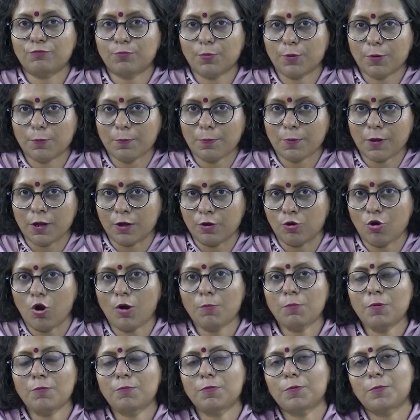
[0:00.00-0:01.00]

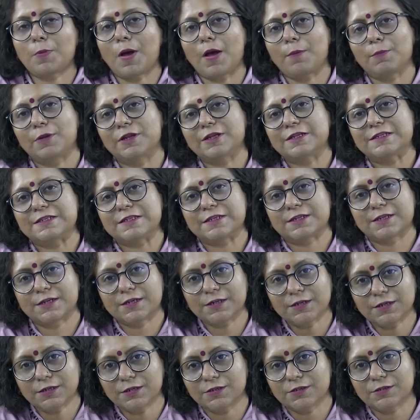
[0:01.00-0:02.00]
normal probability
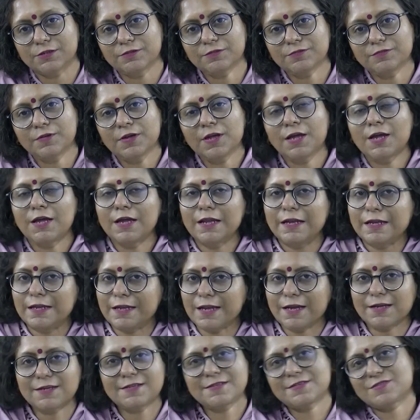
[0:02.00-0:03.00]
curve,
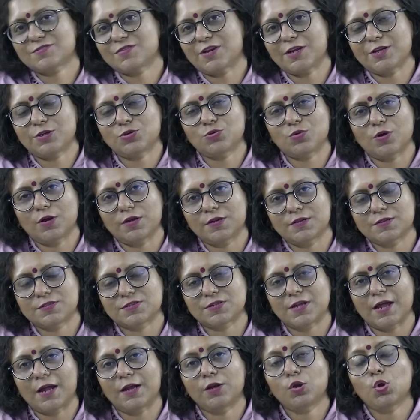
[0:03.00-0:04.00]
let us try to
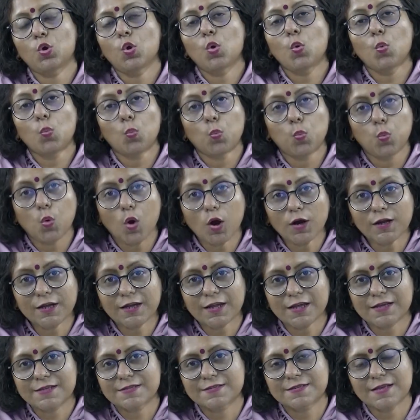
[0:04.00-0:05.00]
understand what
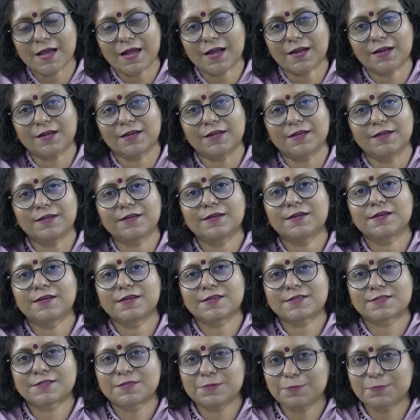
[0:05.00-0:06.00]
exactly is the